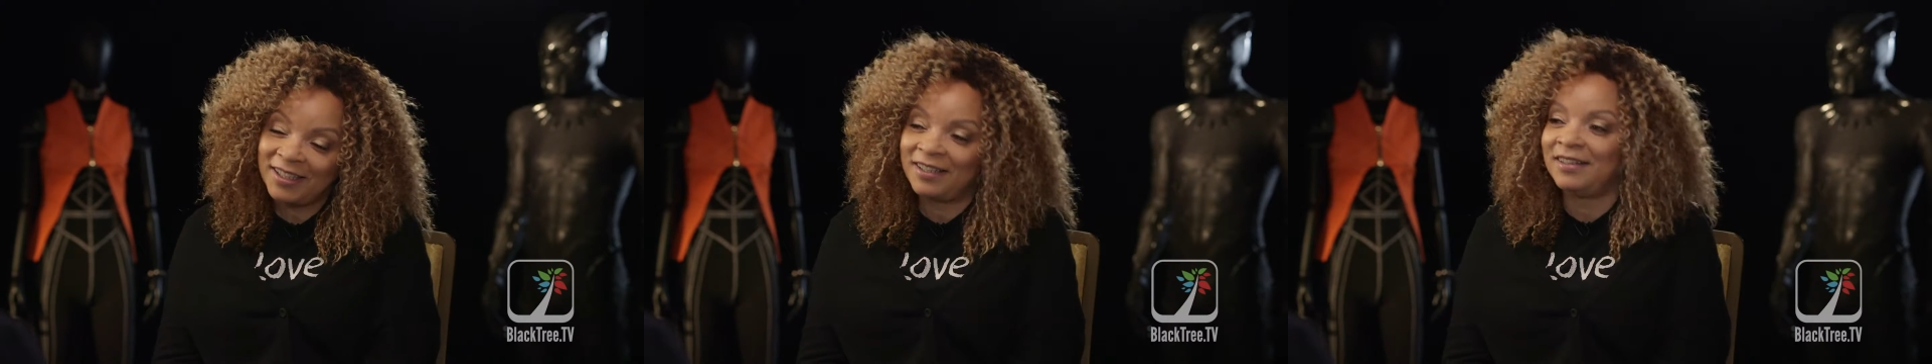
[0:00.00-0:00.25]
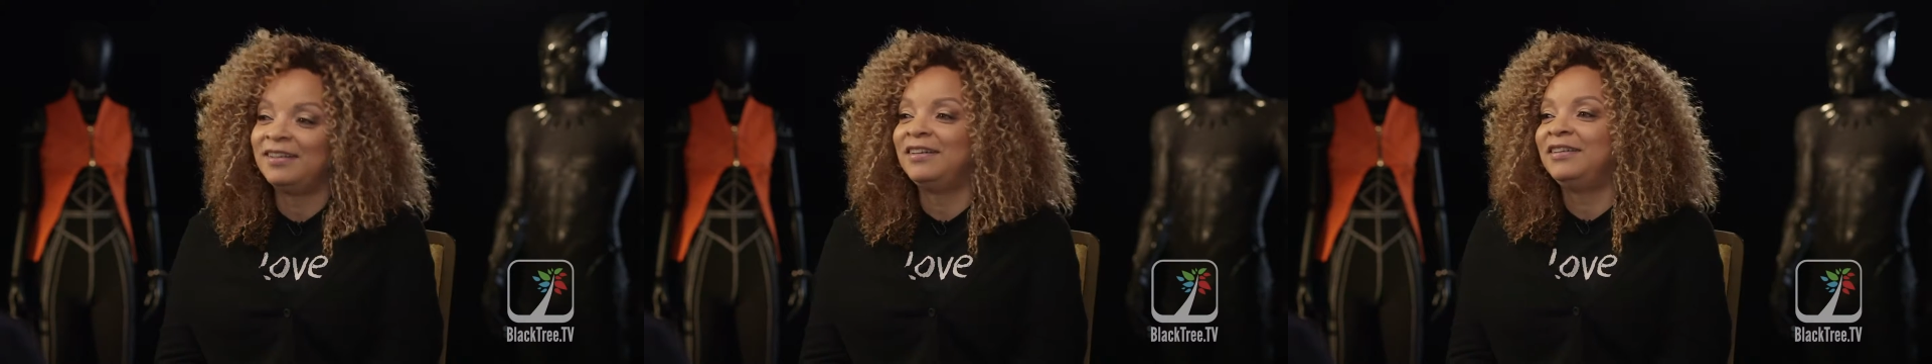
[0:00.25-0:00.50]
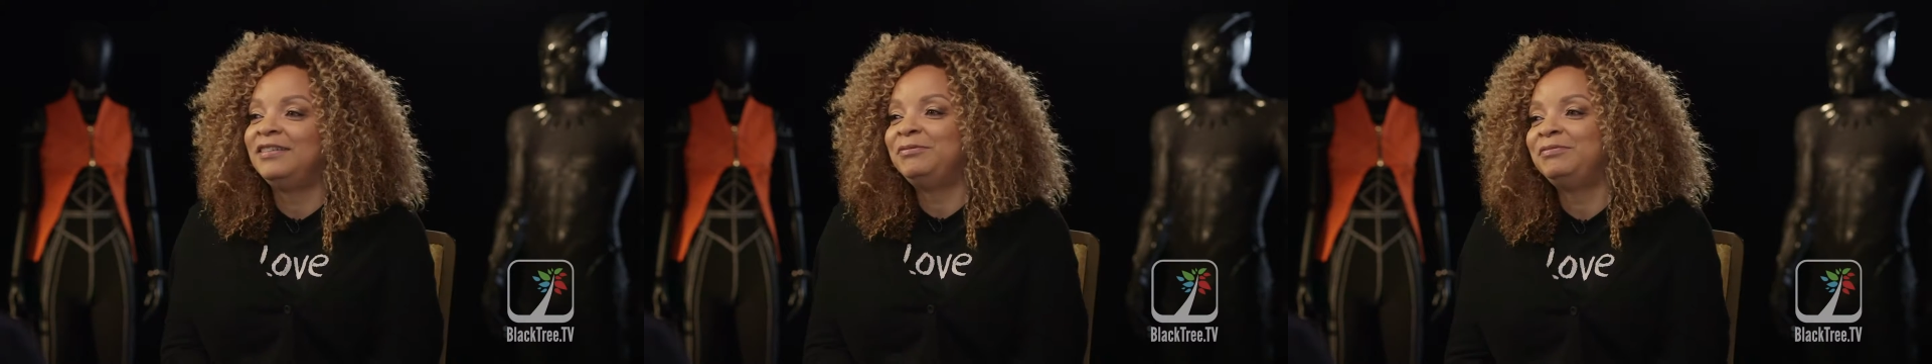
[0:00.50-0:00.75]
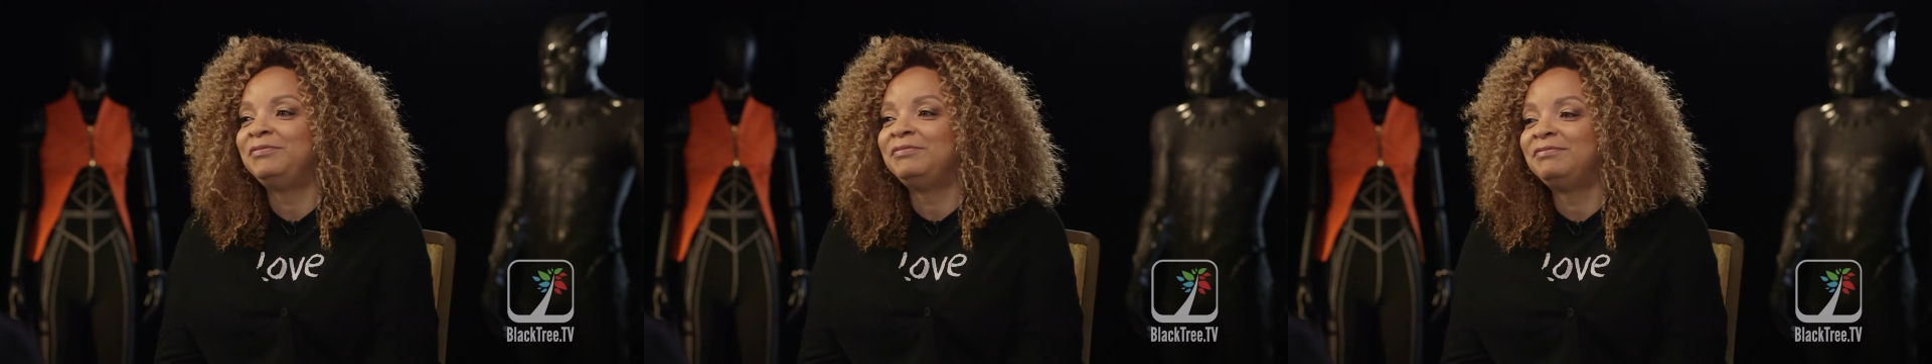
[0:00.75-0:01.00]

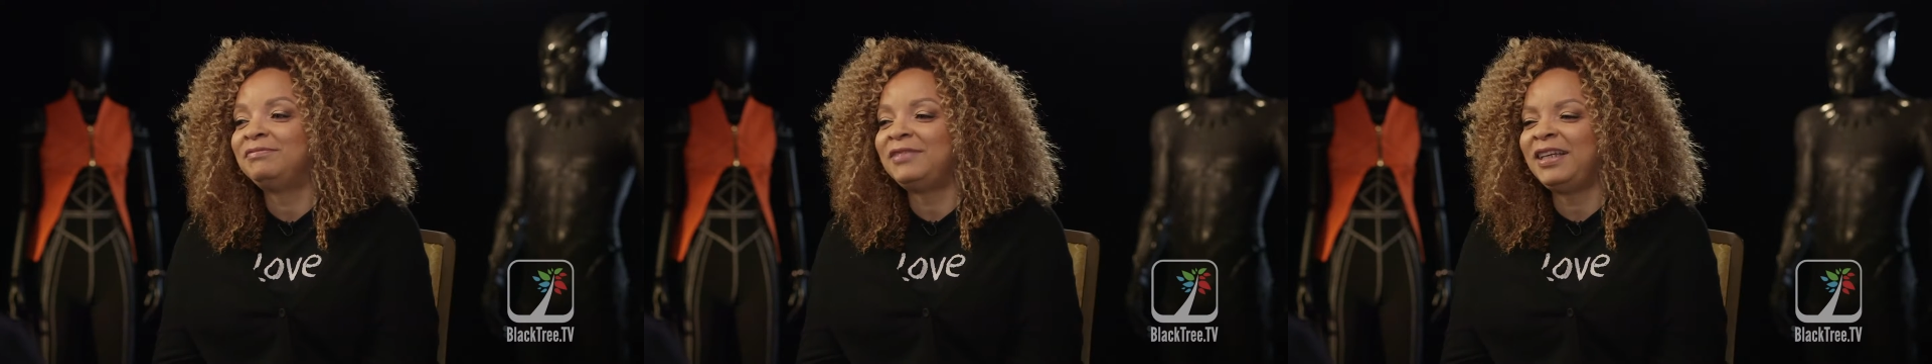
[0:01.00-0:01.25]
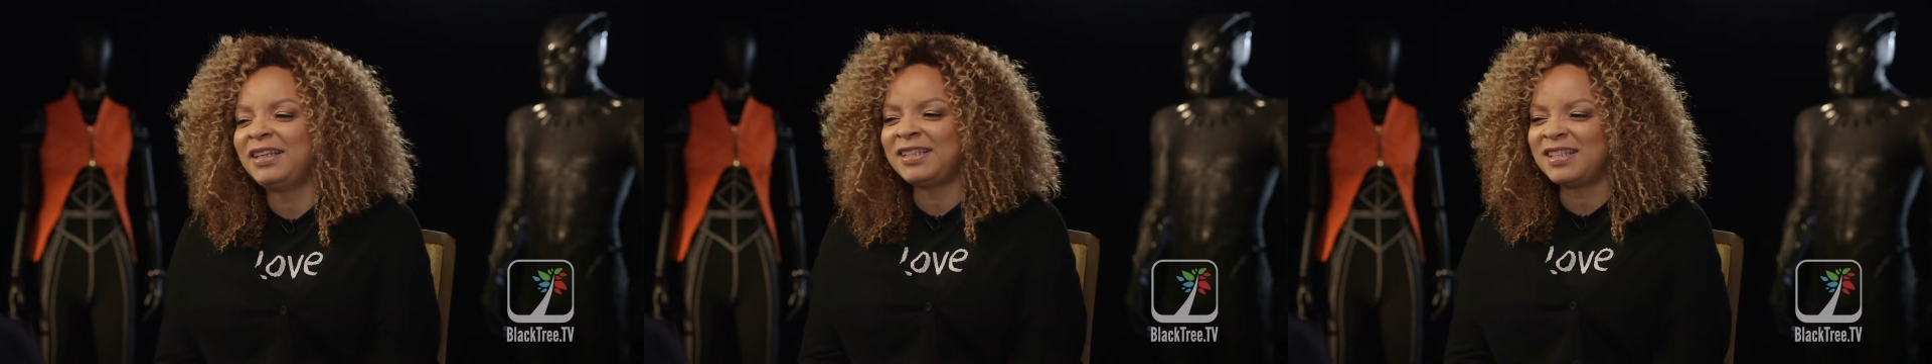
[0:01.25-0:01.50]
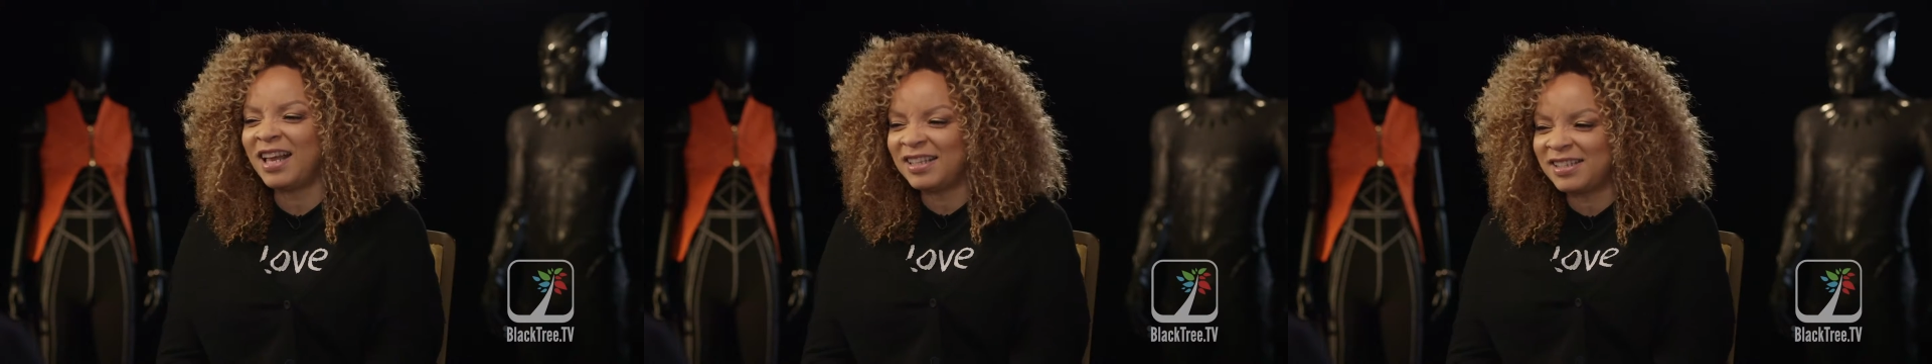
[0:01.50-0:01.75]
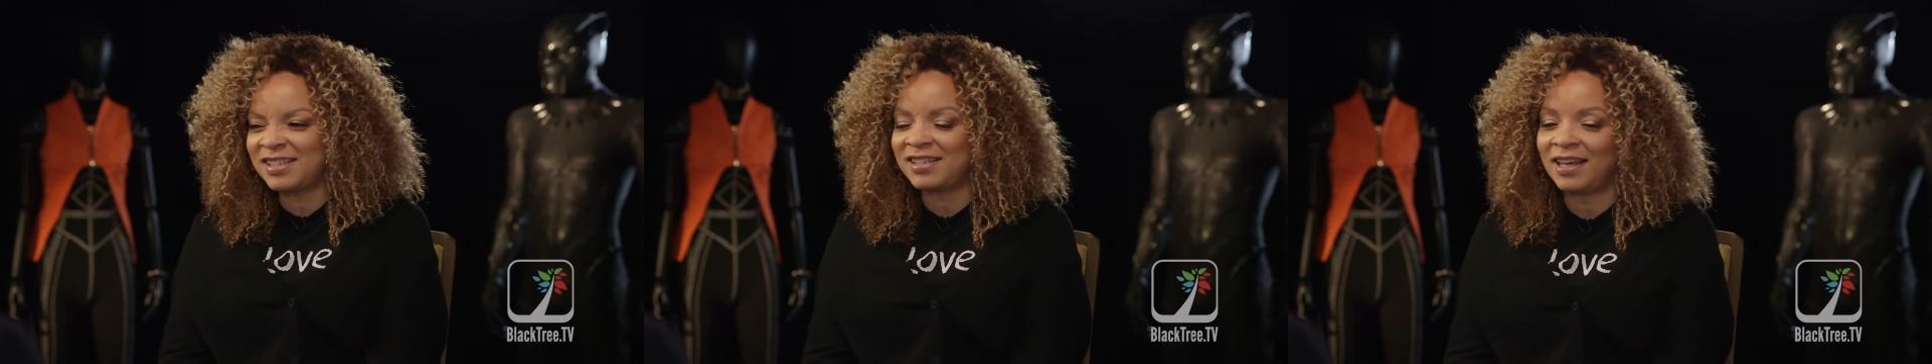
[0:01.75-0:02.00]
And it's
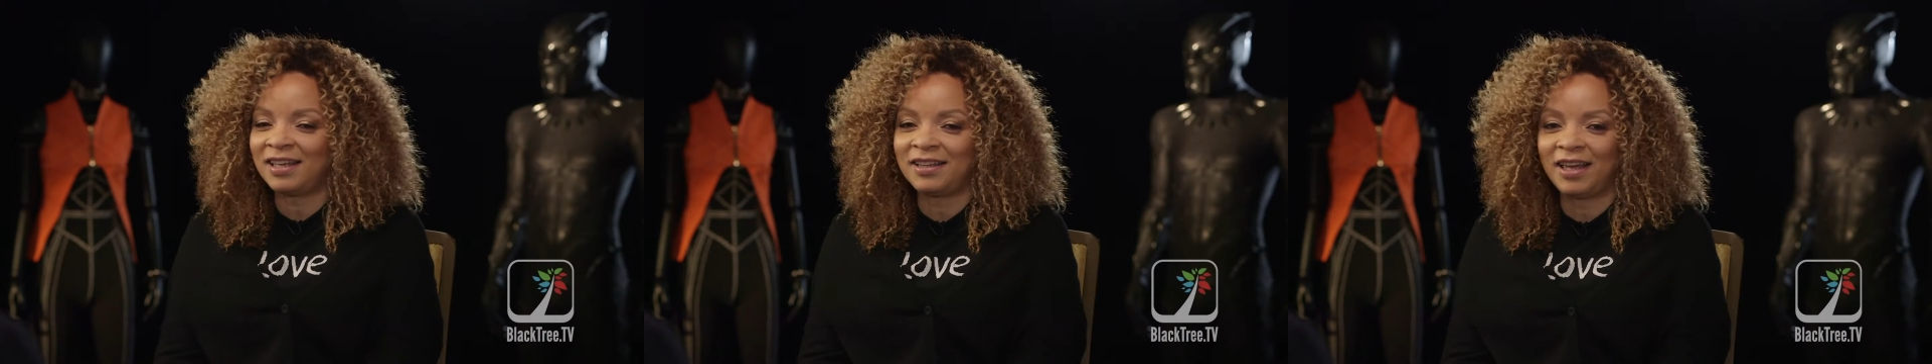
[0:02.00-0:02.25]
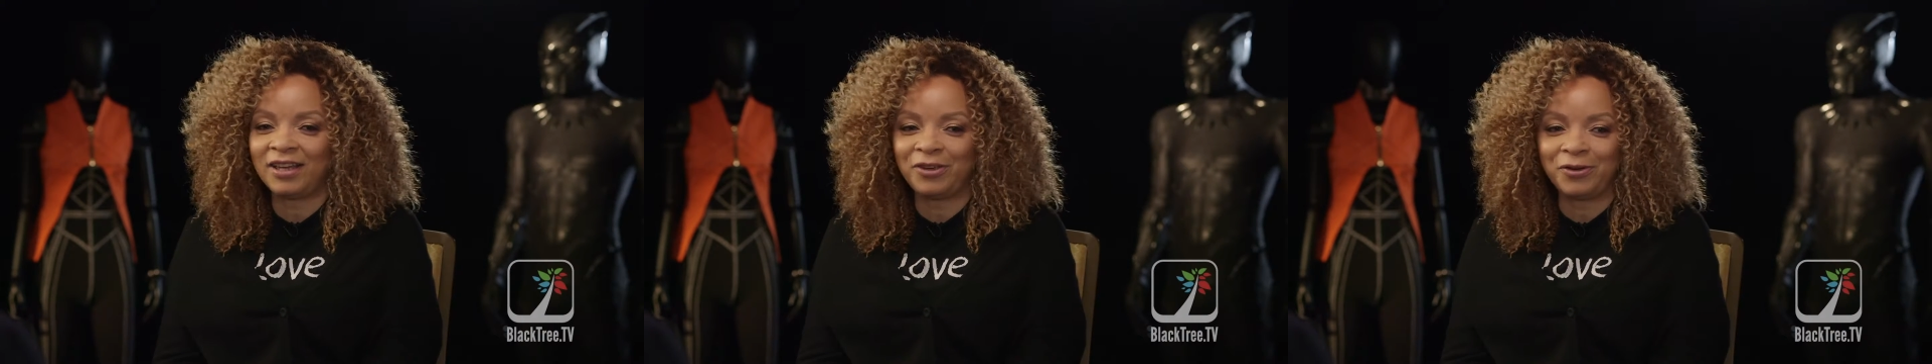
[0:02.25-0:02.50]
not to say that,